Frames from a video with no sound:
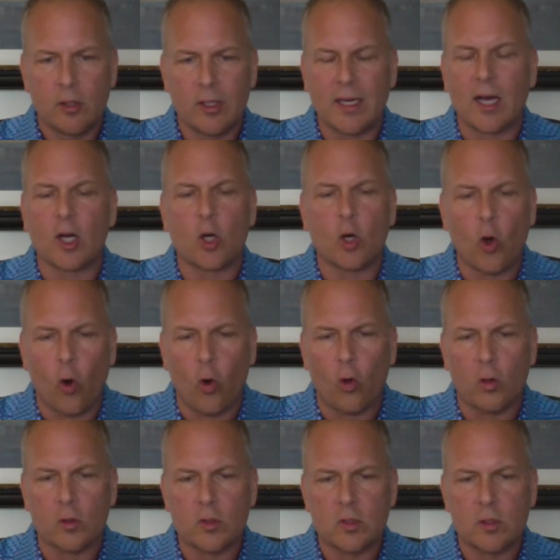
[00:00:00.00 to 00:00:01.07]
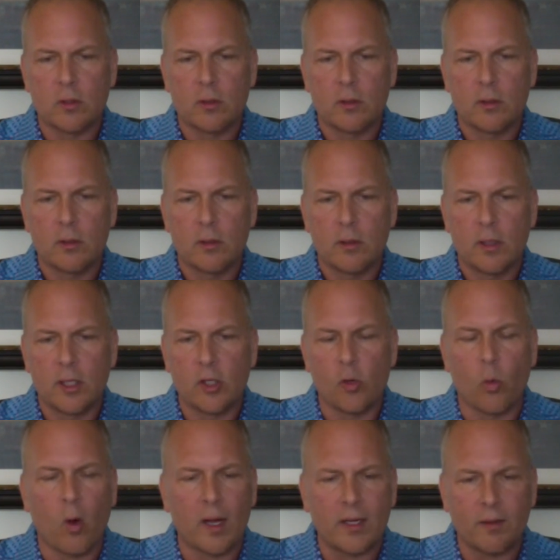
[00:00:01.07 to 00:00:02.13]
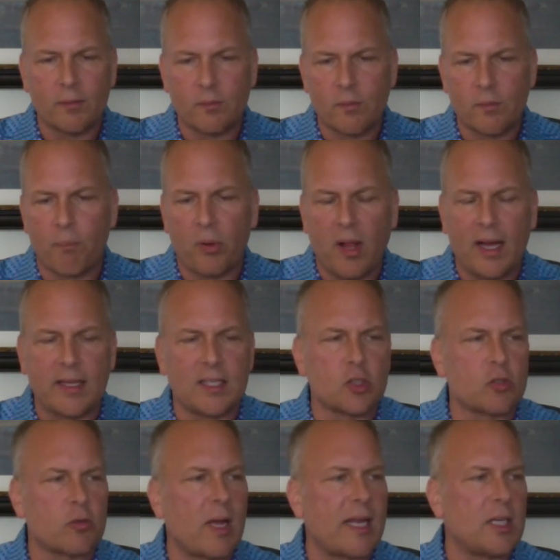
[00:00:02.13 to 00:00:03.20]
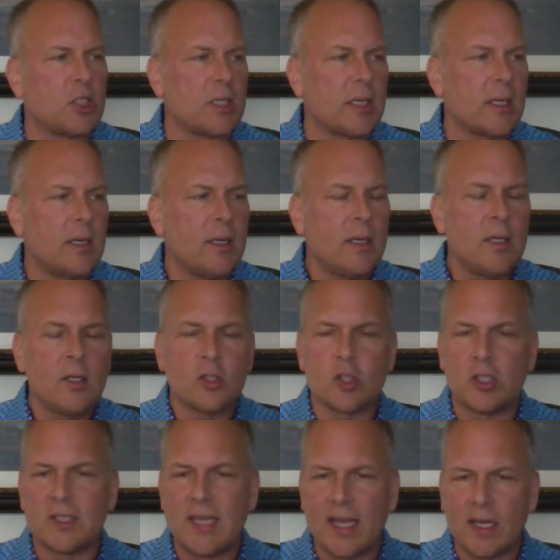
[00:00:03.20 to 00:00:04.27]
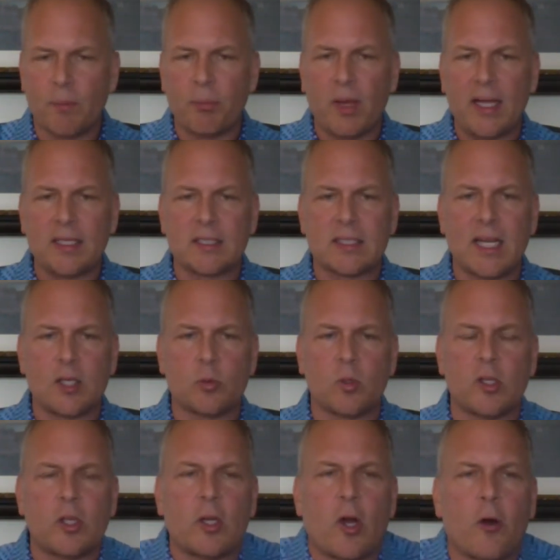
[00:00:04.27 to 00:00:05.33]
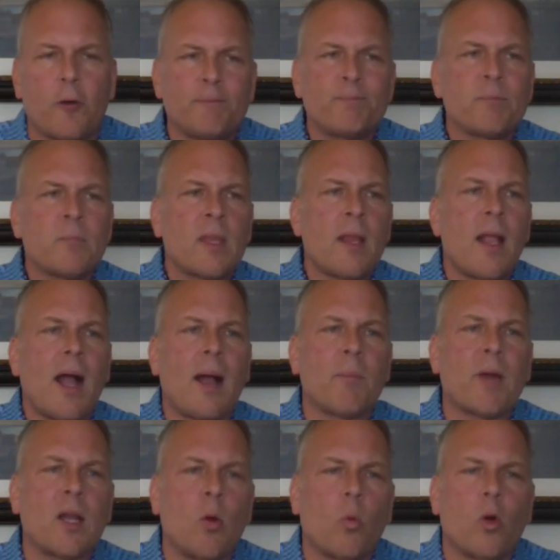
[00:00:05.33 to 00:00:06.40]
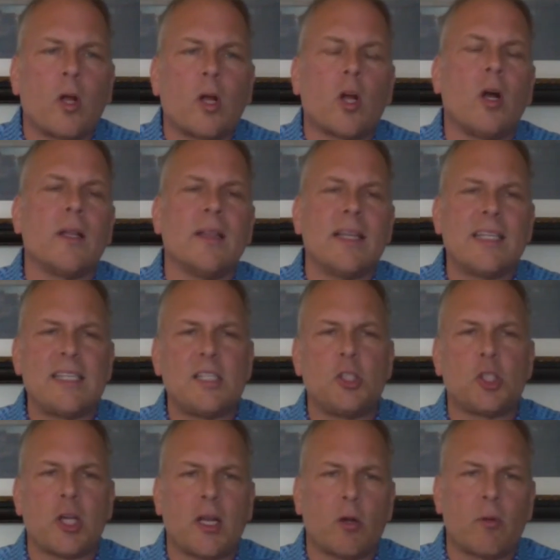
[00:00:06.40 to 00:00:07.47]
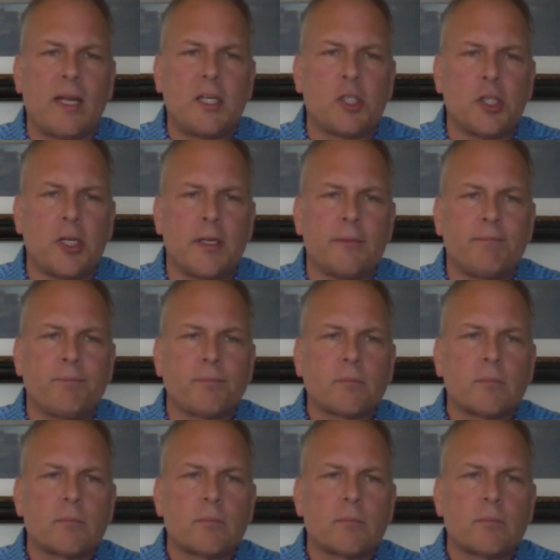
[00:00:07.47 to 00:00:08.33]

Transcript: You got goals and you want to apply this strategy. So you take a blank schedule and you go, I'm going to work on lead generation